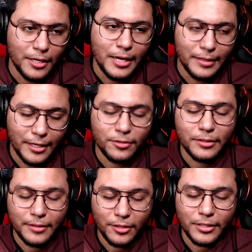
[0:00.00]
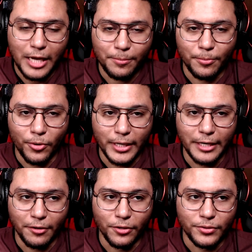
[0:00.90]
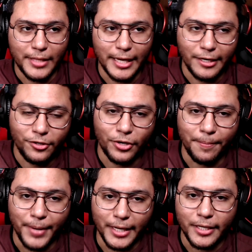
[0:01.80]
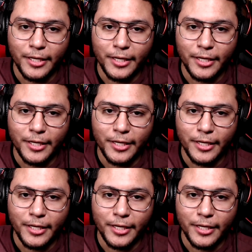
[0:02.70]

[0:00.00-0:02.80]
there's a couple more heroes that you could pick